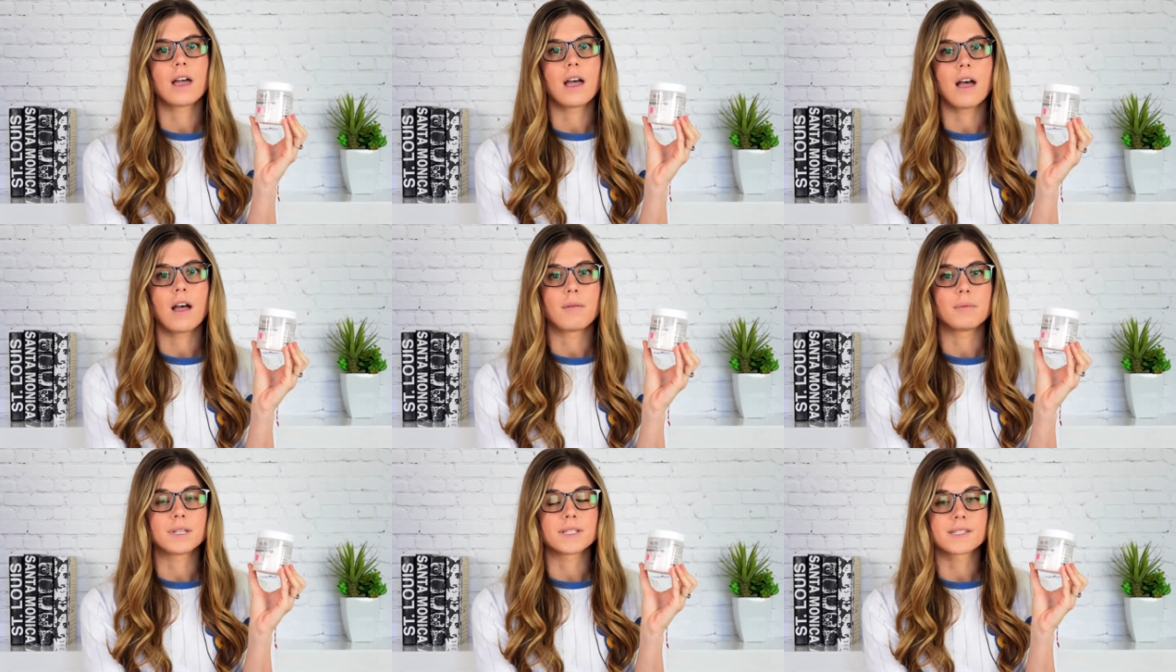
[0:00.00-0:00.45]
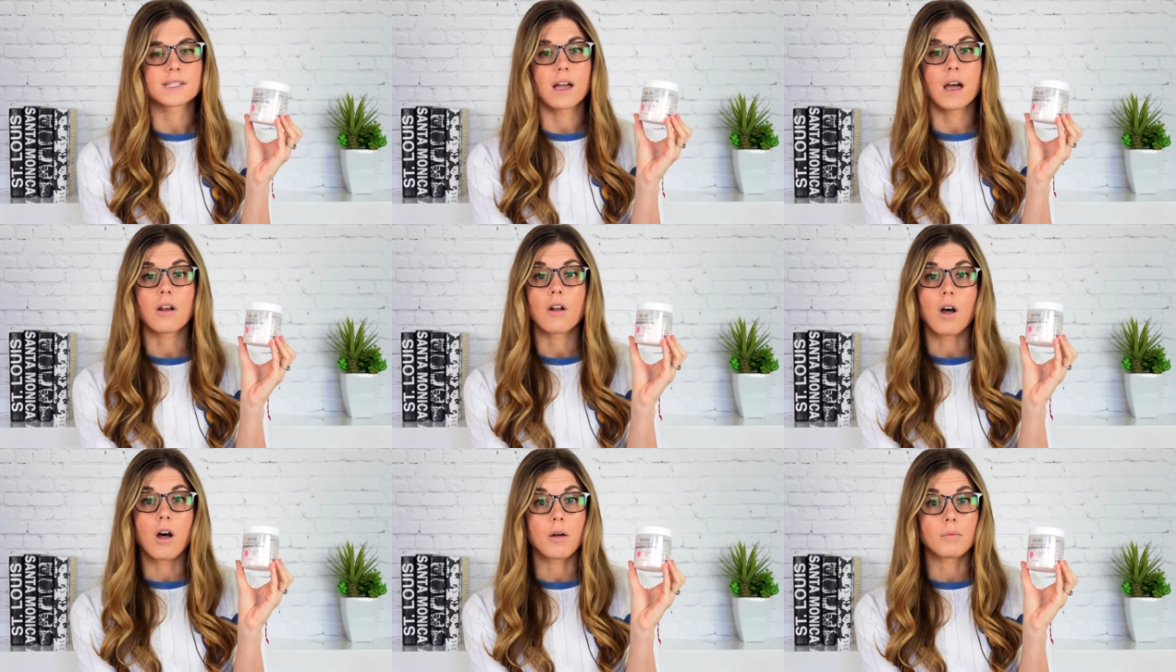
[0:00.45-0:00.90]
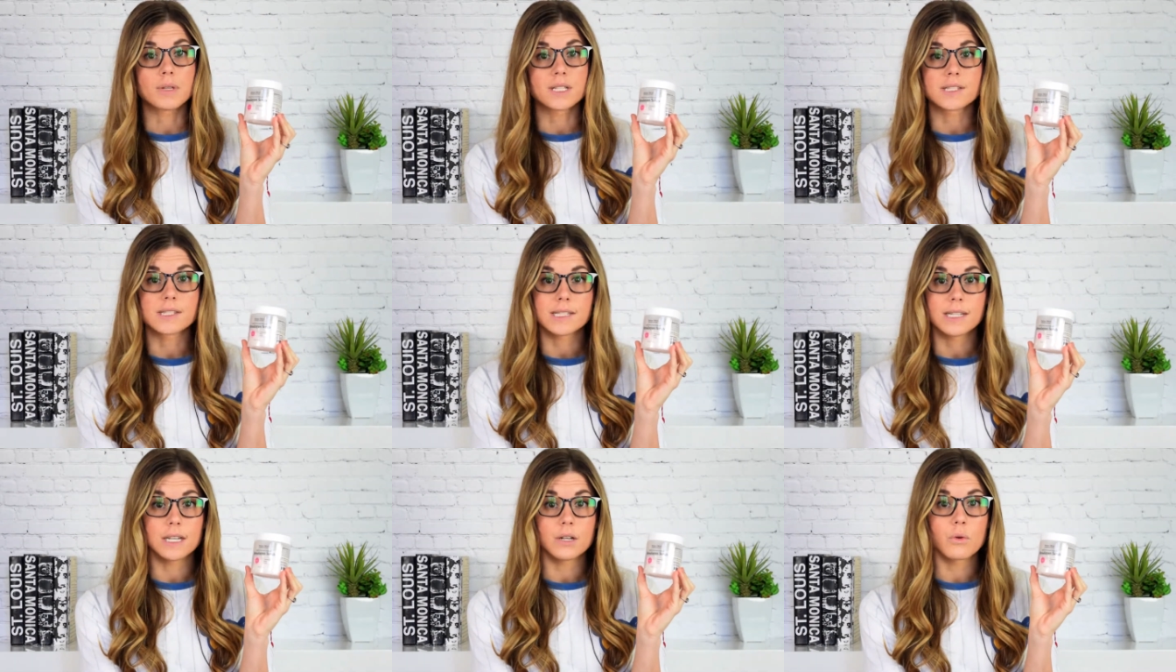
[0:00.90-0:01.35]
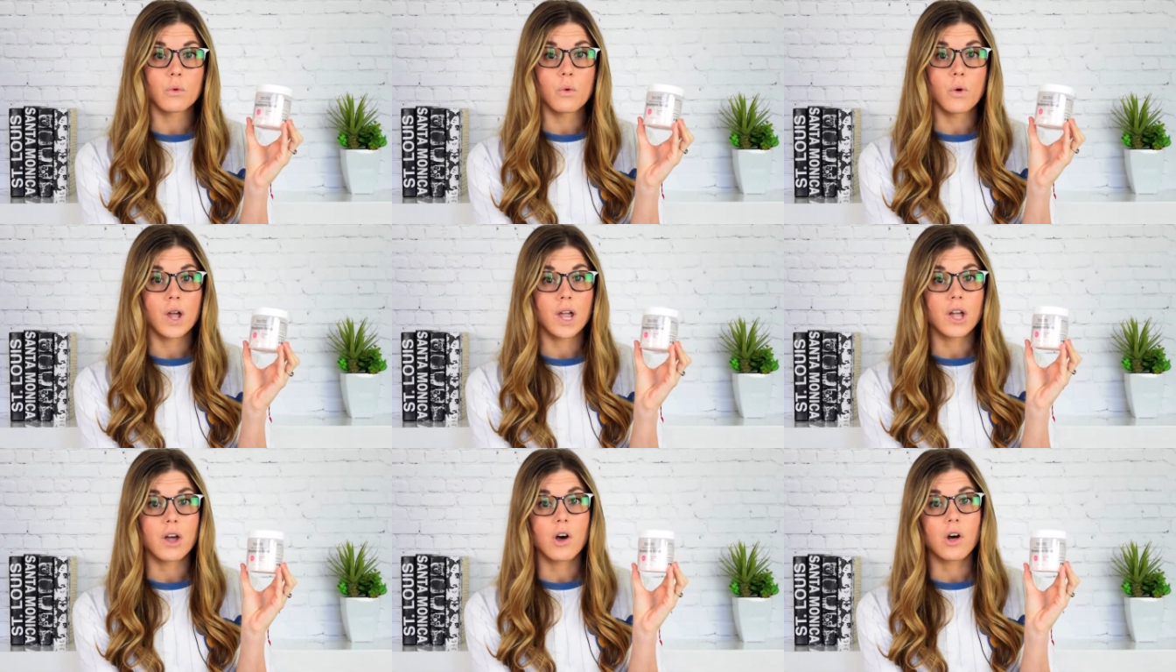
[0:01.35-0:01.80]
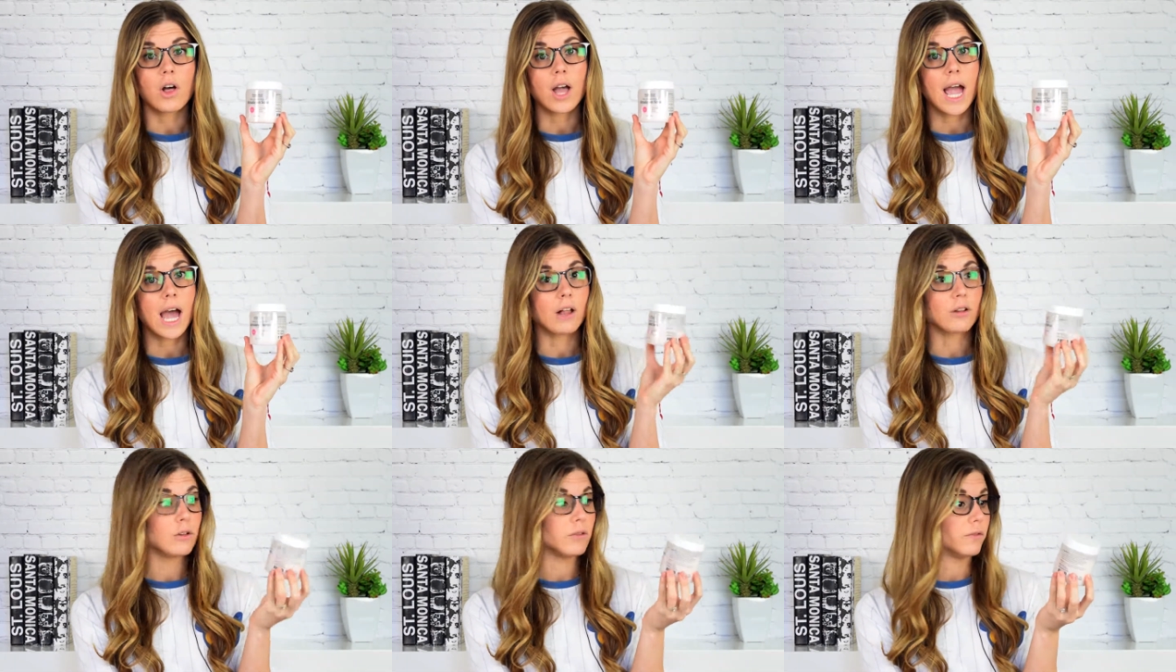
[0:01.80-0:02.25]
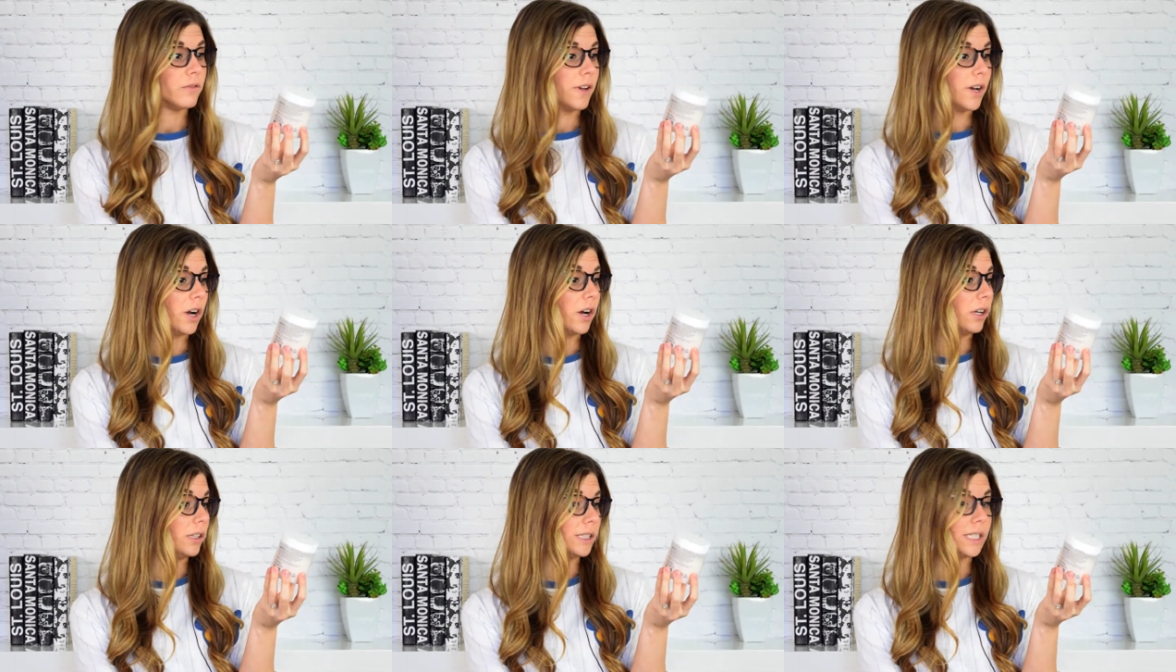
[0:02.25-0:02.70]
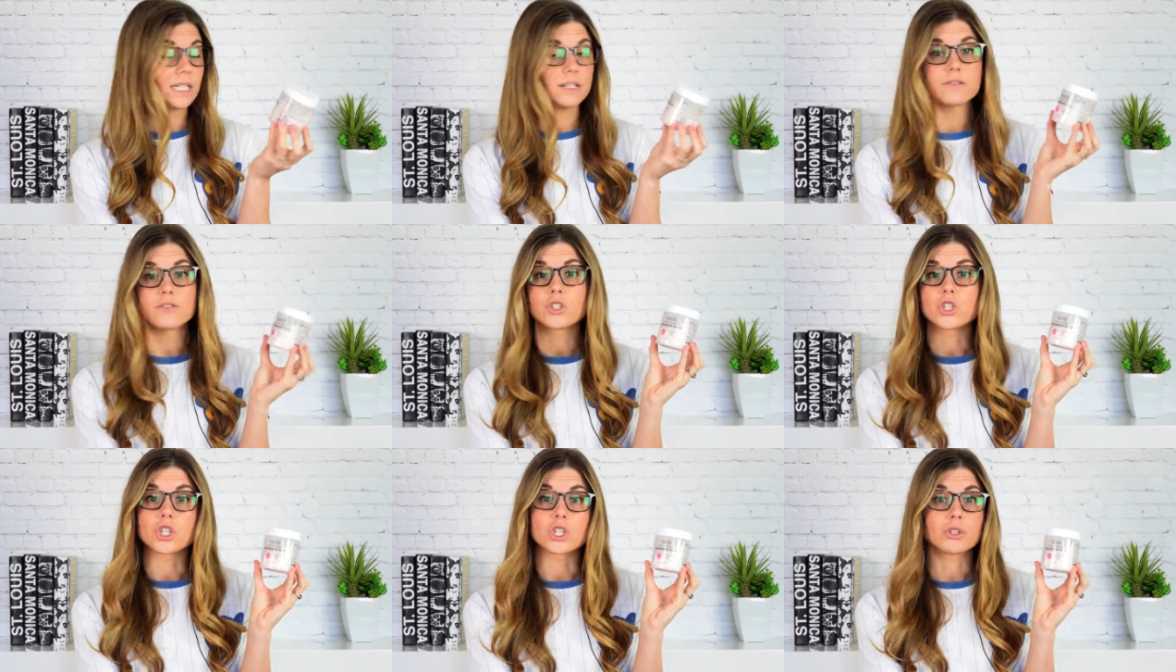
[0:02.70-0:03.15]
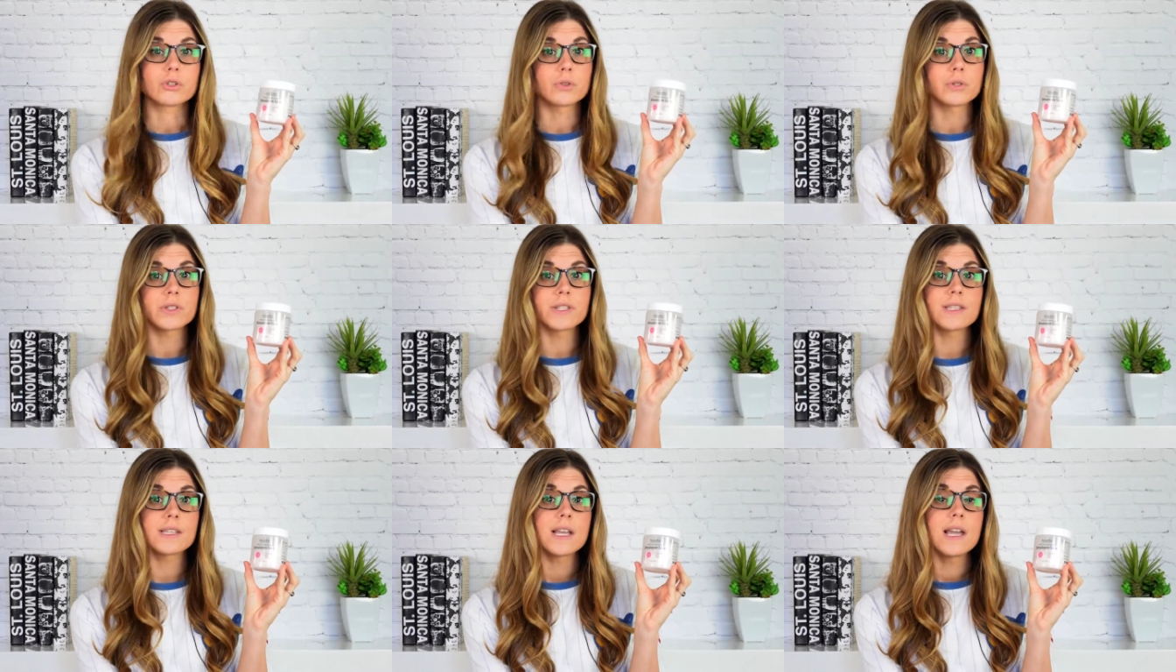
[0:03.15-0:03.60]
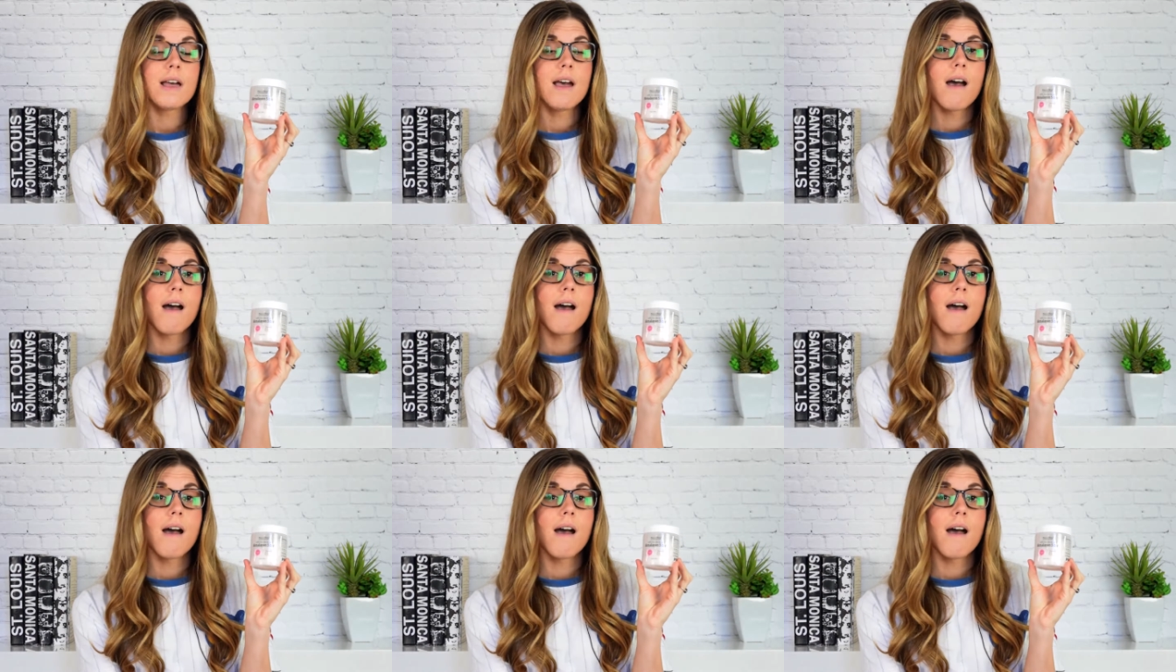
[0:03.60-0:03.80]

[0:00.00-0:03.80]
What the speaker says: it's got almond seed oil, aloe vera leaf juice,